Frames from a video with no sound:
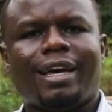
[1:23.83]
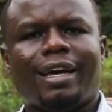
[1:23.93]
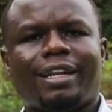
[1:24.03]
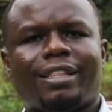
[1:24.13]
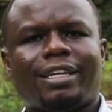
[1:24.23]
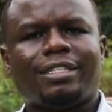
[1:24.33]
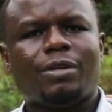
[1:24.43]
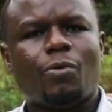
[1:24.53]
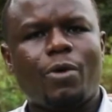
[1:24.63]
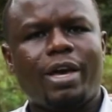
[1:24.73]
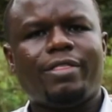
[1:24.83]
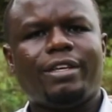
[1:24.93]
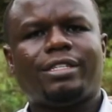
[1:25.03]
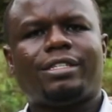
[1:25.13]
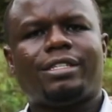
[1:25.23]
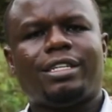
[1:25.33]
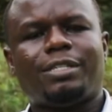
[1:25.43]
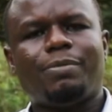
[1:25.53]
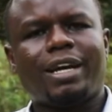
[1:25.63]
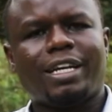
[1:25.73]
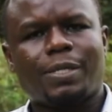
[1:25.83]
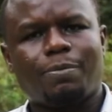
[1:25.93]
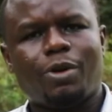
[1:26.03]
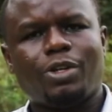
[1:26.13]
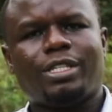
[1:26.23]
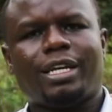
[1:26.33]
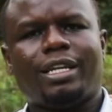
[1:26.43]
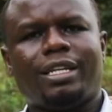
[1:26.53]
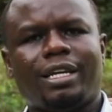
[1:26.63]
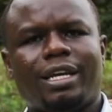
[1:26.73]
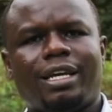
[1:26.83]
and that the way this is being exploited